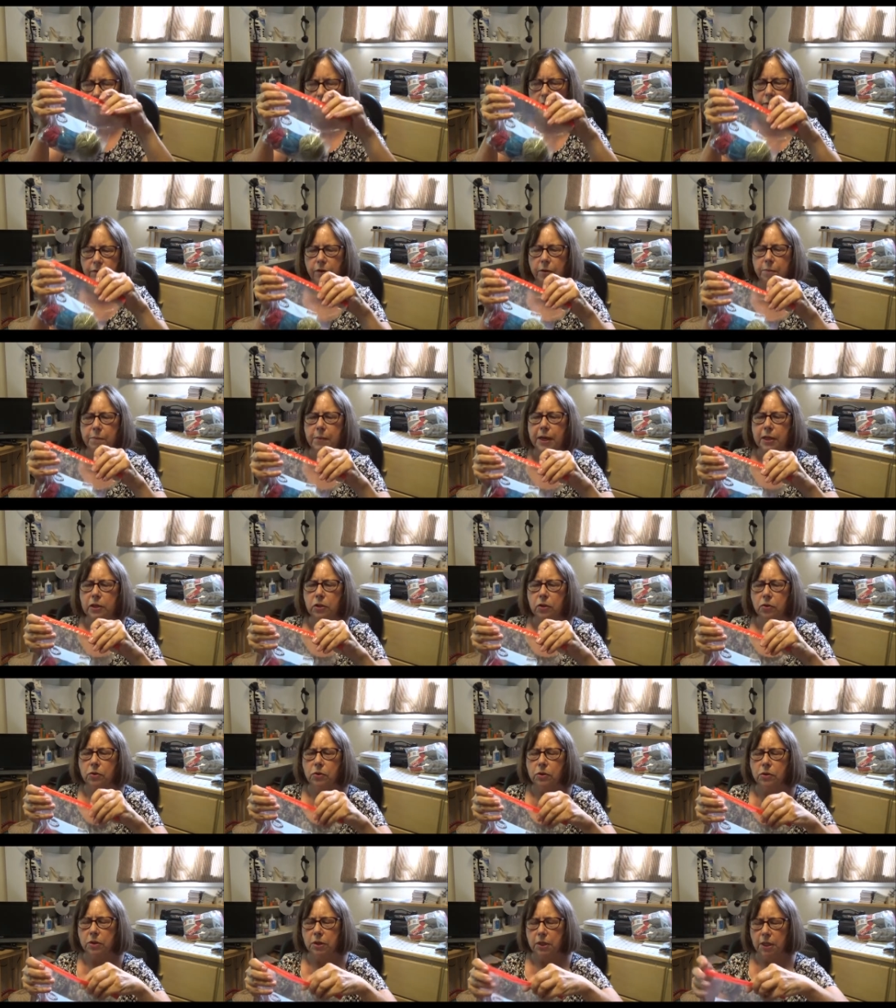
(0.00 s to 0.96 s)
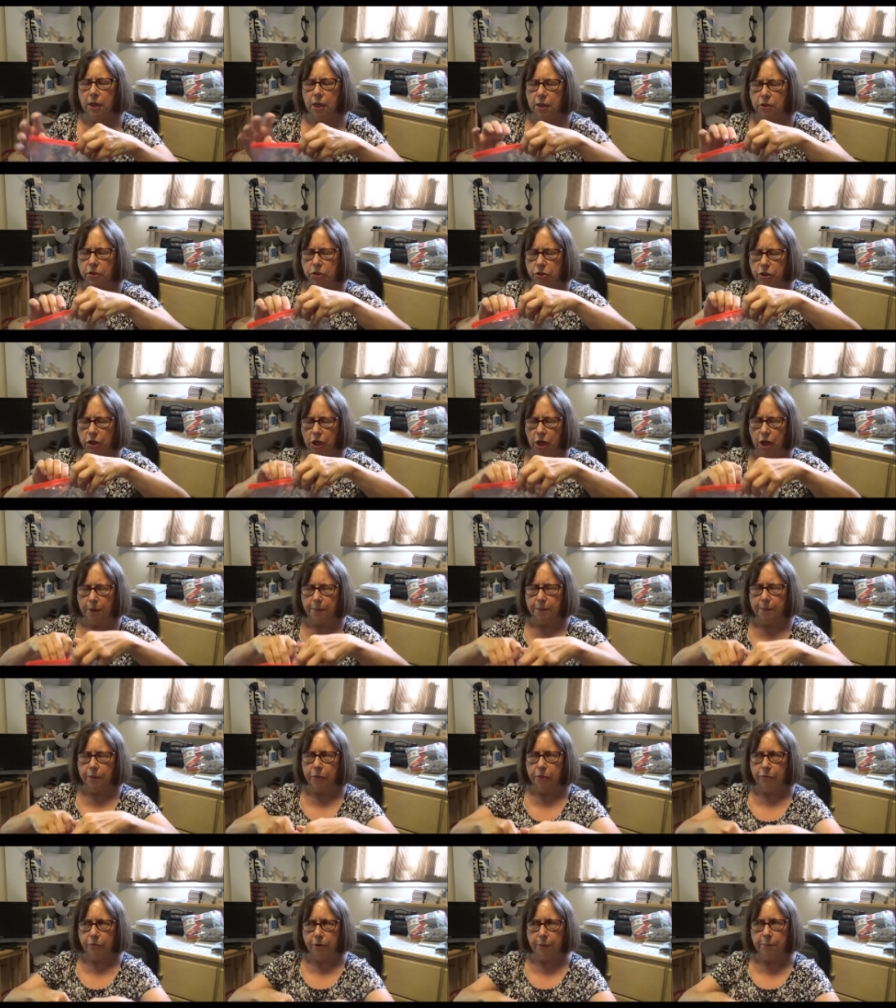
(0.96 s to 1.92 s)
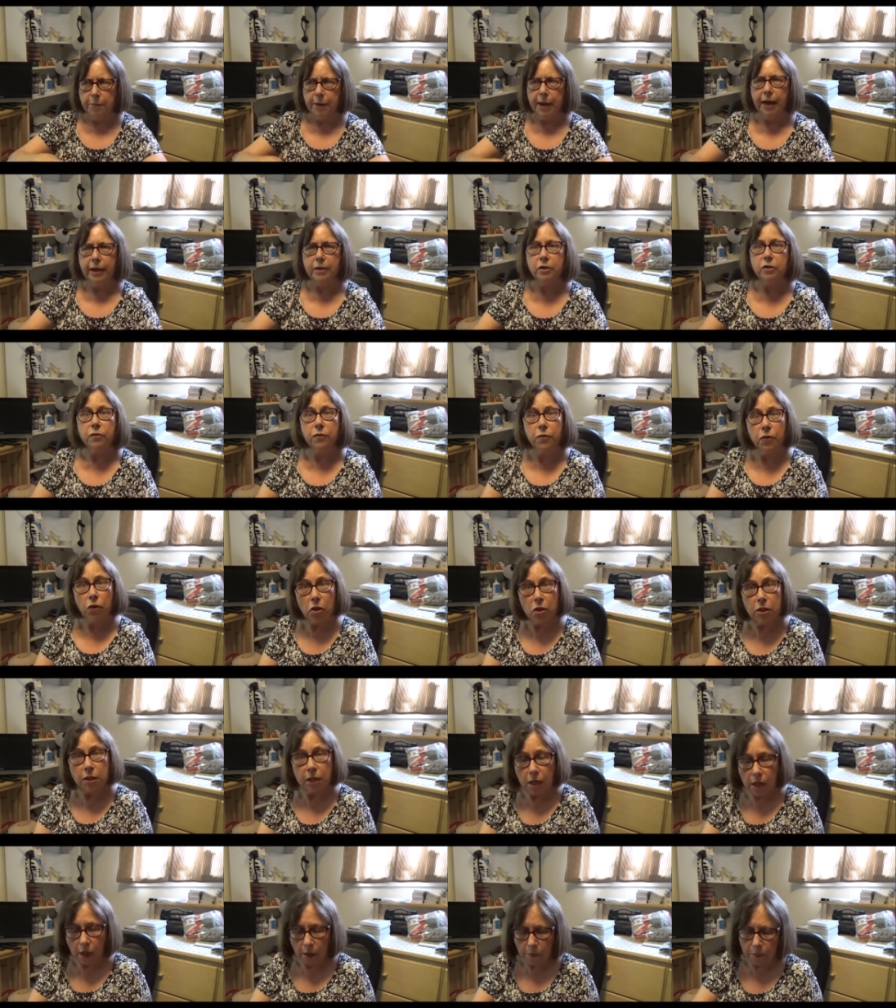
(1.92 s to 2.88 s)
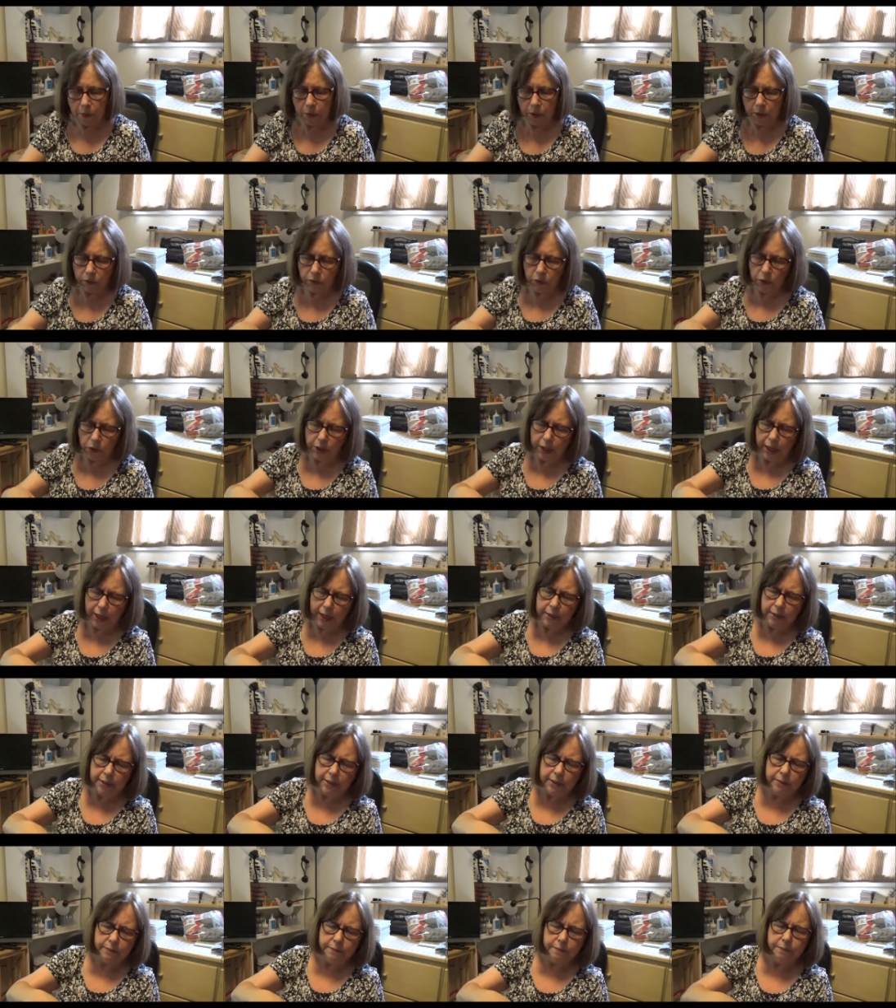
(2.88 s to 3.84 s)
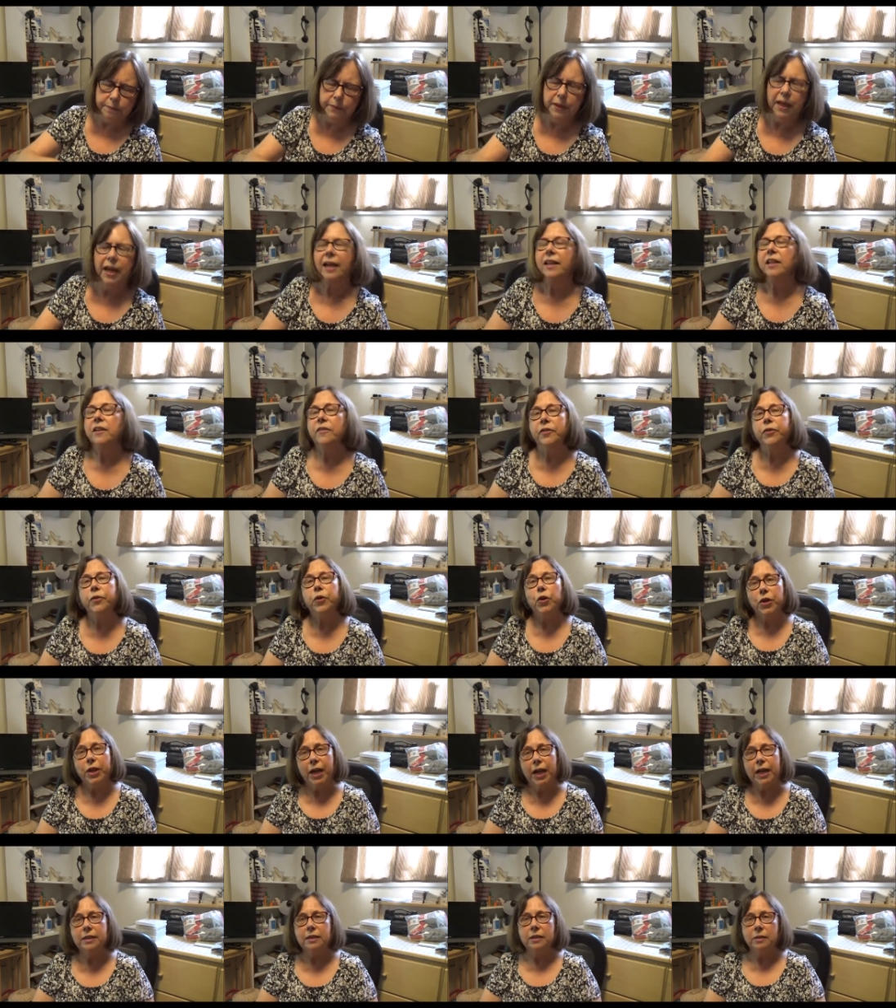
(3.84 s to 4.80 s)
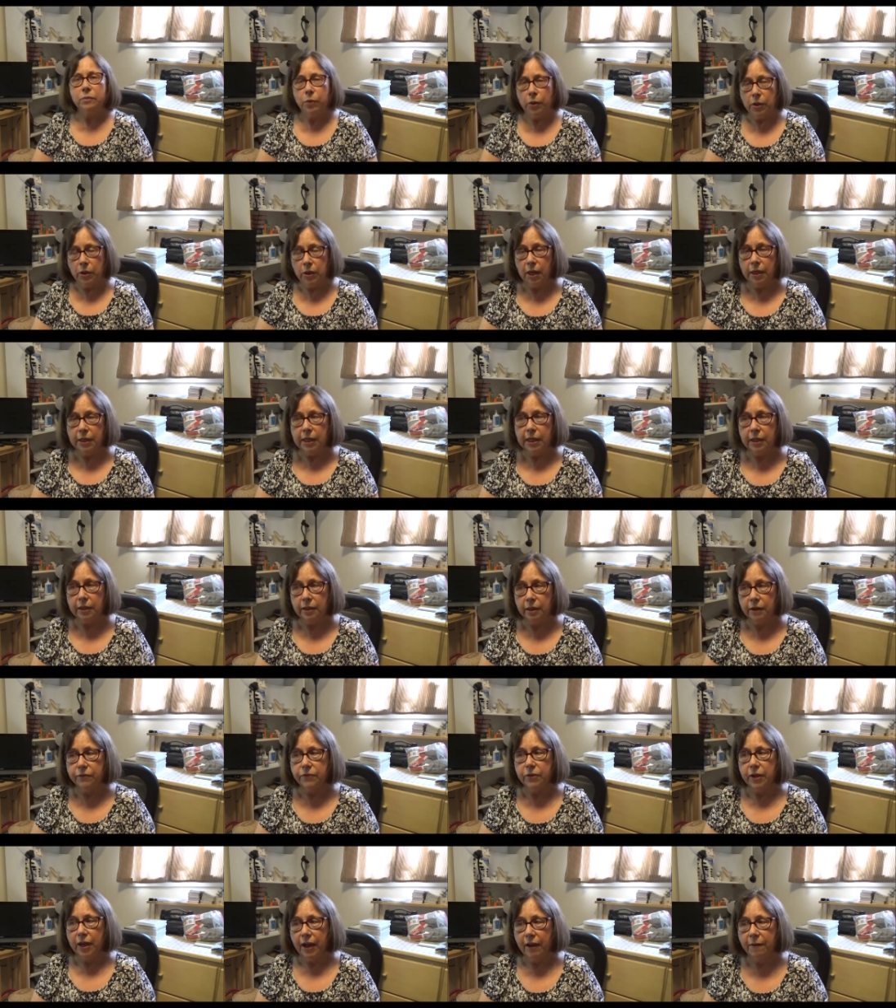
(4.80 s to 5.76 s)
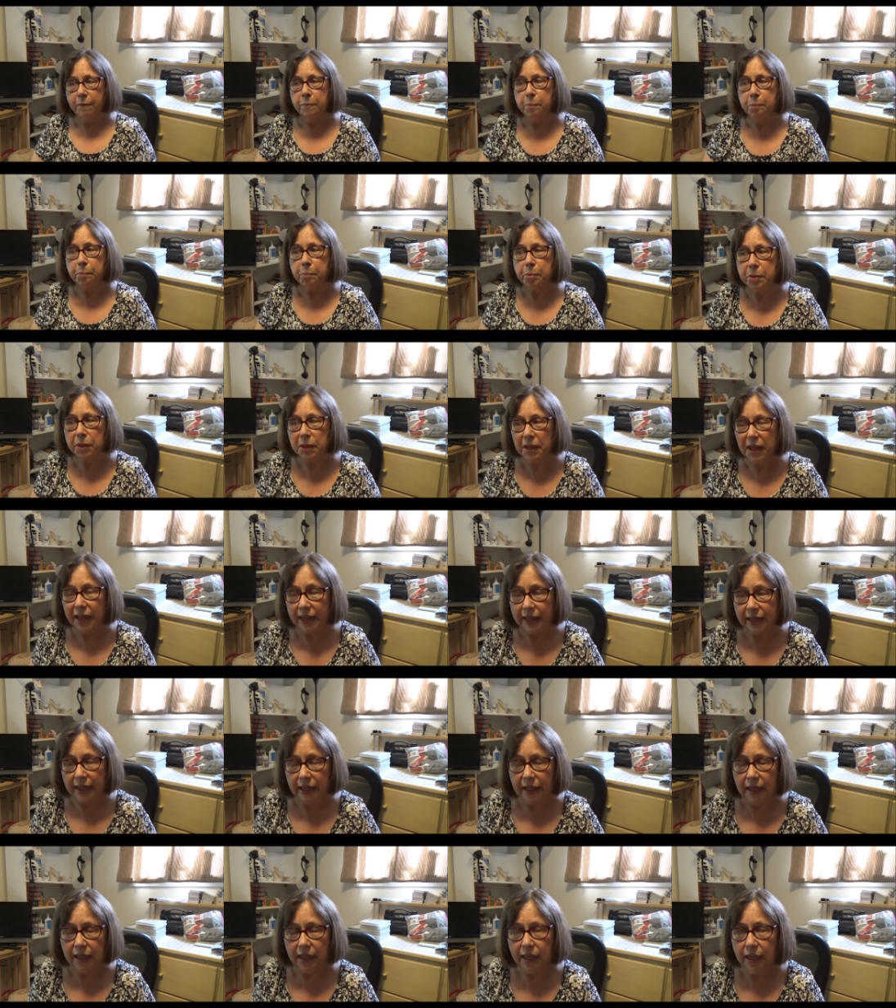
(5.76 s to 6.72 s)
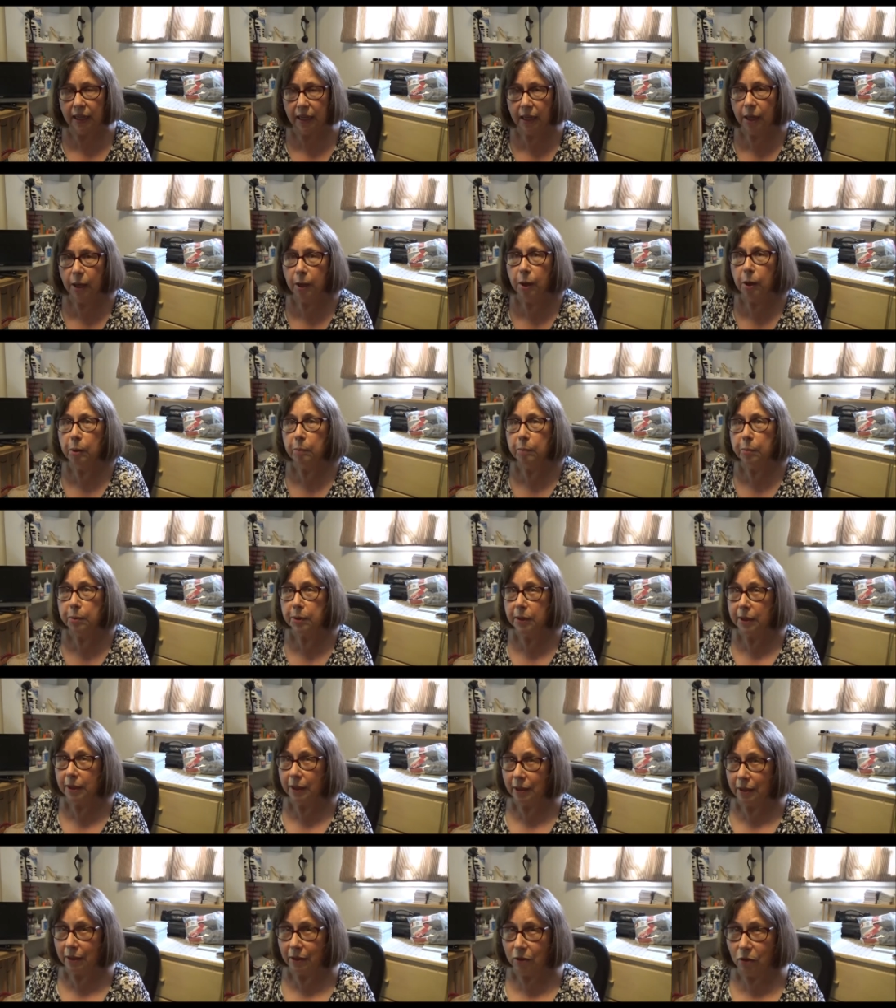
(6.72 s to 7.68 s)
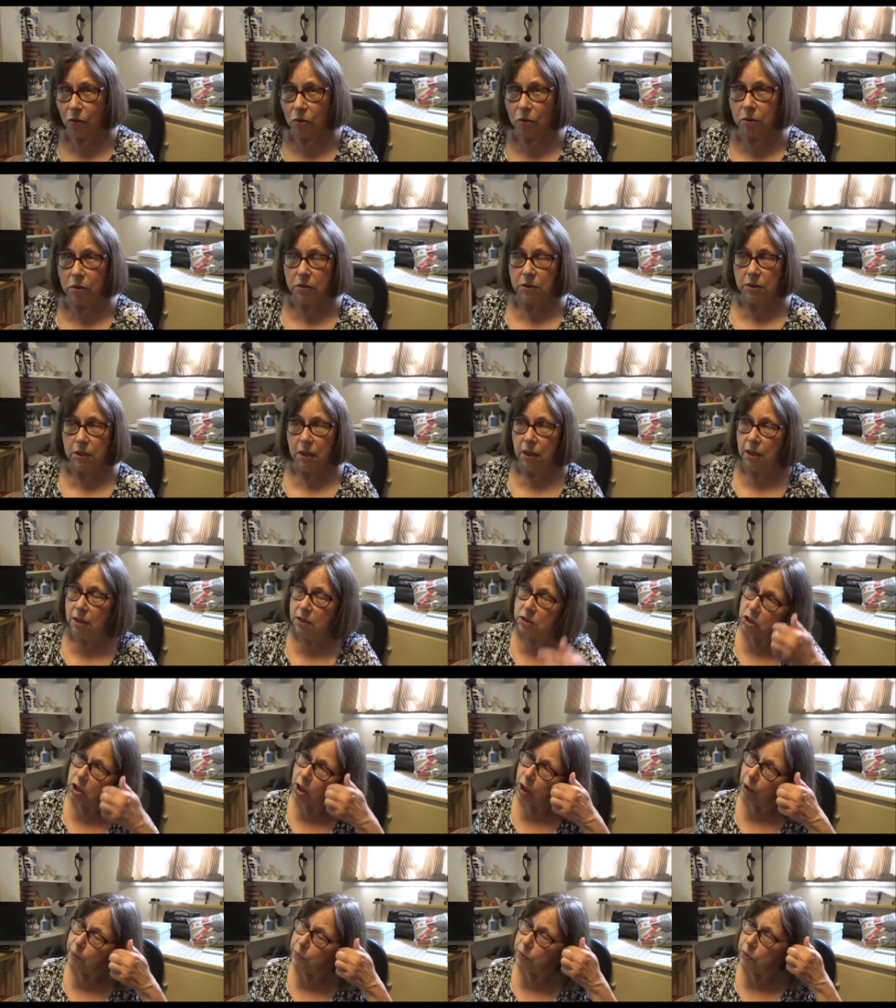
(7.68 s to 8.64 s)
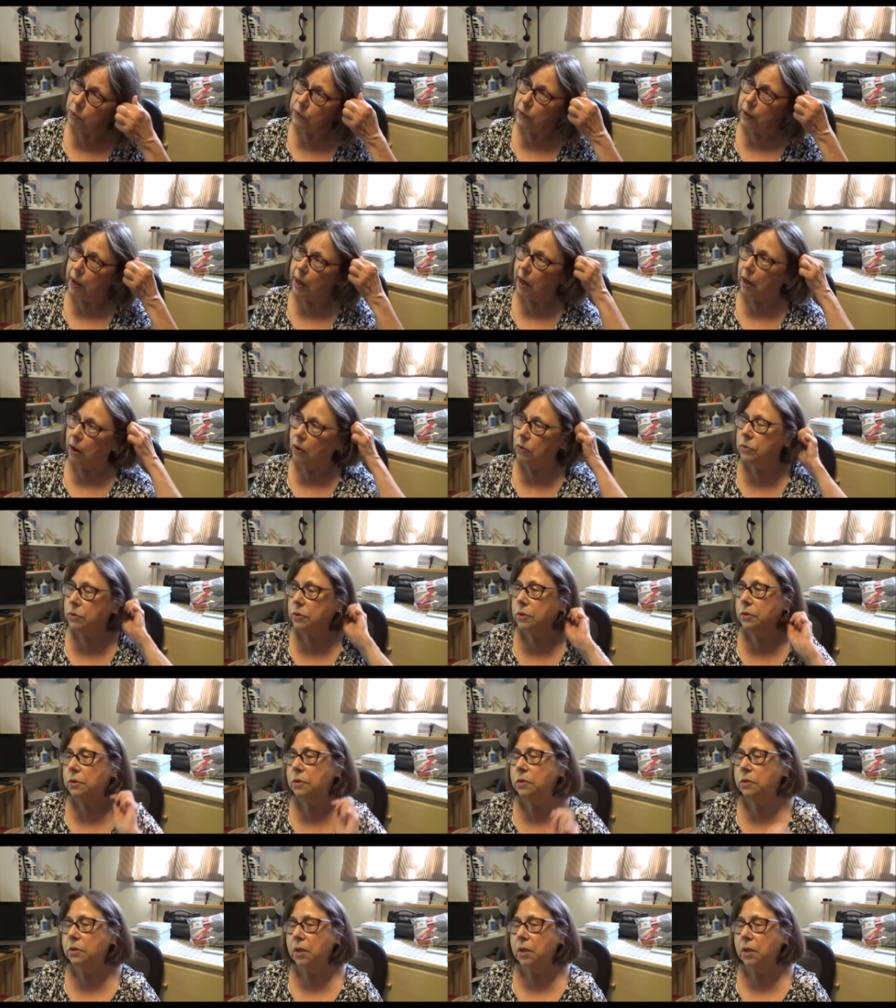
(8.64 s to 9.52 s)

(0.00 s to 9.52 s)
from my local yarn shop, three bags full in Cumberland, Rhode Island. I live in Rhode Island. We're lucky enough to have plenty, plenty of local yarn shops around.